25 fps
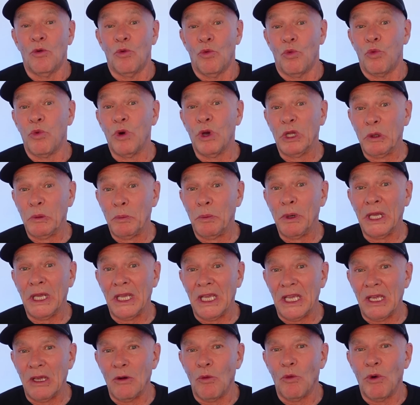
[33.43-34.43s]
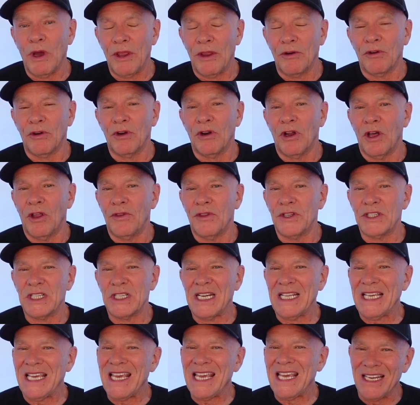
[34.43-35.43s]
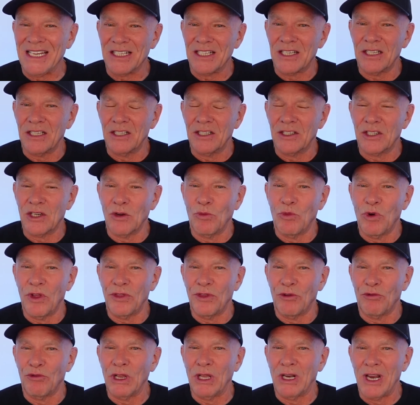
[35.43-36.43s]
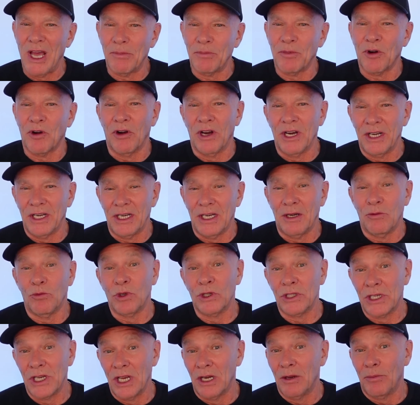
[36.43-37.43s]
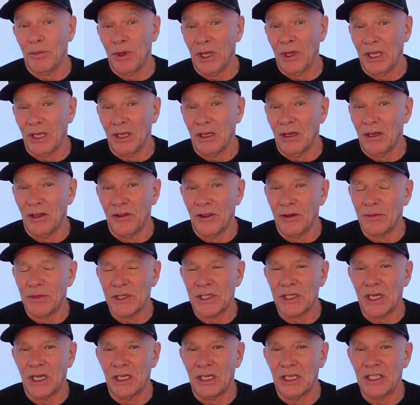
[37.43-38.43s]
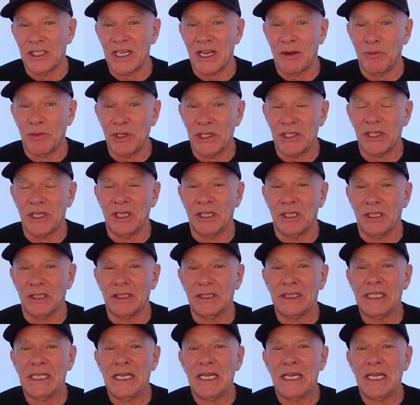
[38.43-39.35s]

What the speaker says: will be, whether or not there's any hint as to what the real upgrade was going to be on the Mercedes. Have we seen it